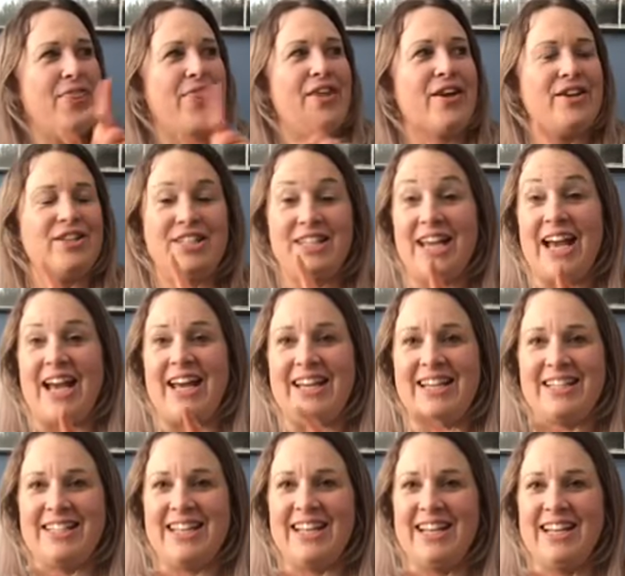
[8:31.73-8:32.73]

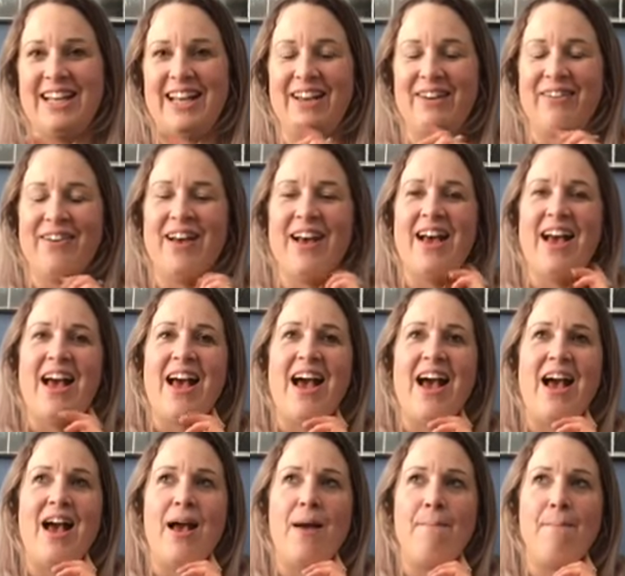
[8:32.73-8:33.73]
38.
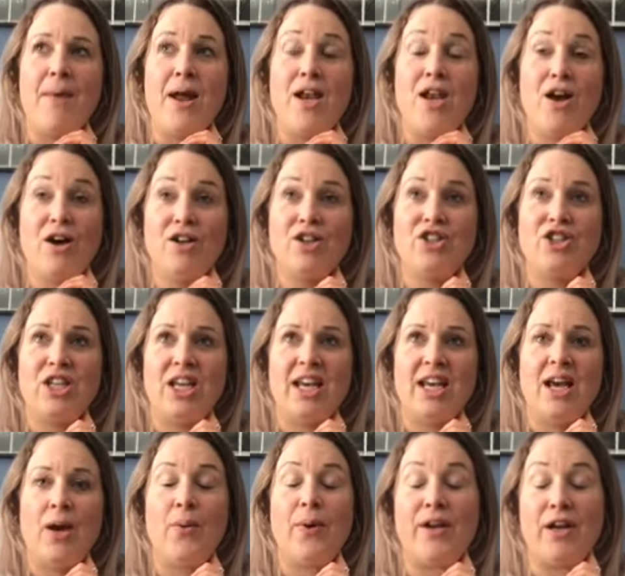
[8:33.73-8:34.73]
last
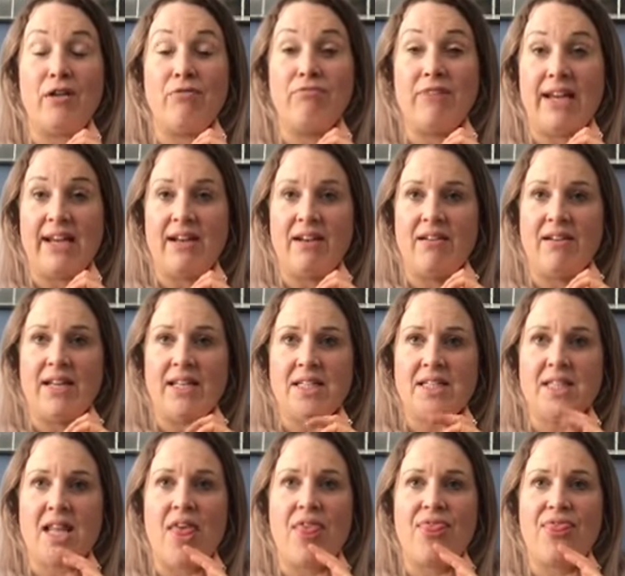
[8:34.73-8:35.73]
year, when I
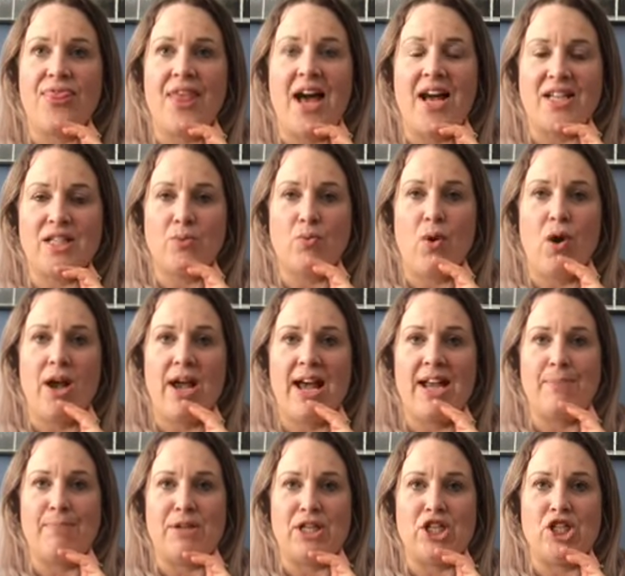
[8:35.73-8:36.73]
realised that's what I
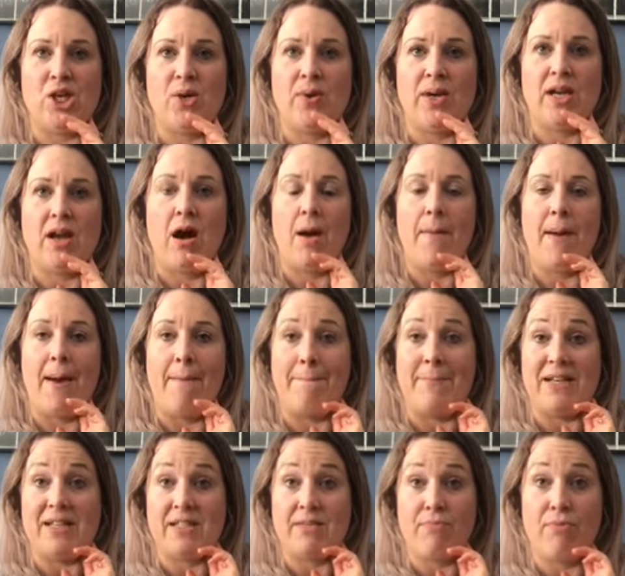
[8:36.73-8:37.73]
had been doing, I had
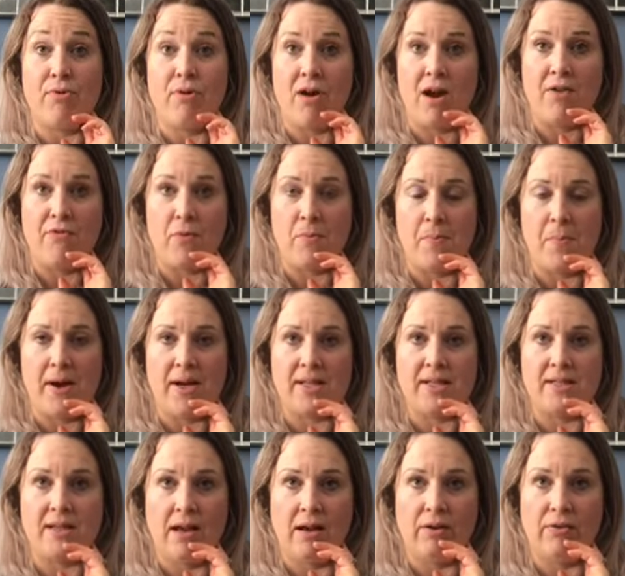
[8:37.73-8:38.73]
been depriving
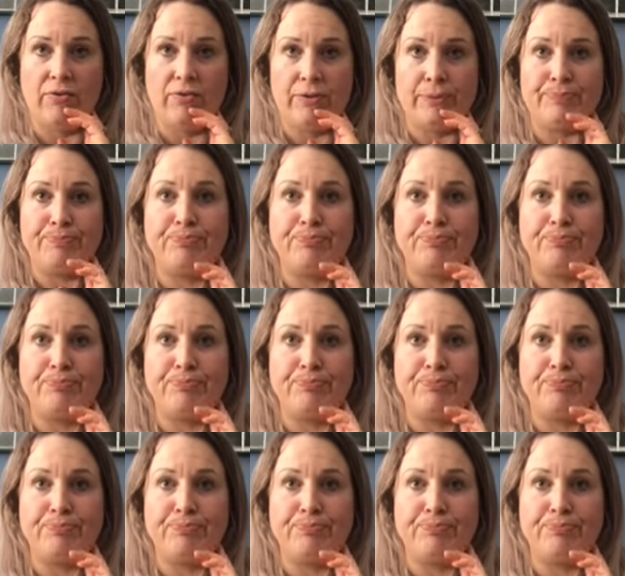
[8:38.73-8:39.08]
myself.